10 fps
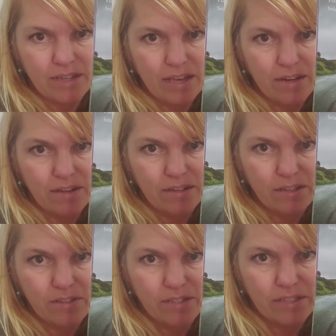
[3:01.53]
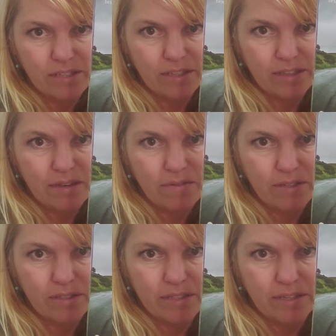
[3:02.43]
are kind of, can you see? Like that one
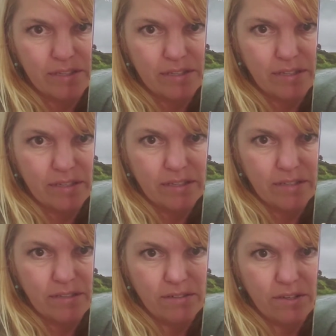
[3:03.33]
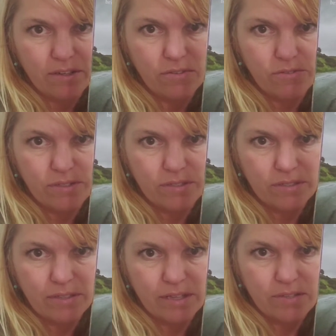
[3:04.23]
looks like a duck or a goose.
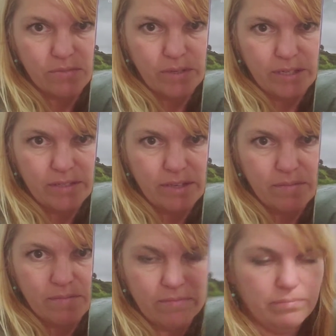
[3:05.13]
Got its wings up.